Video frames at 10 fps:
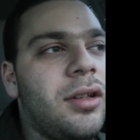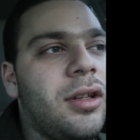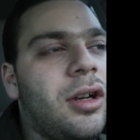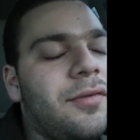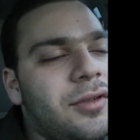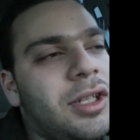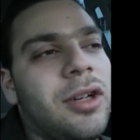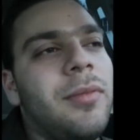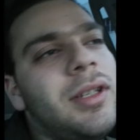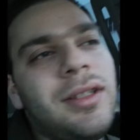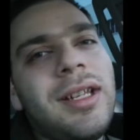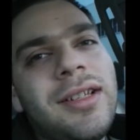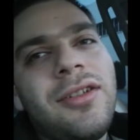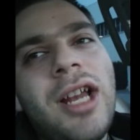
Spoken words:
it's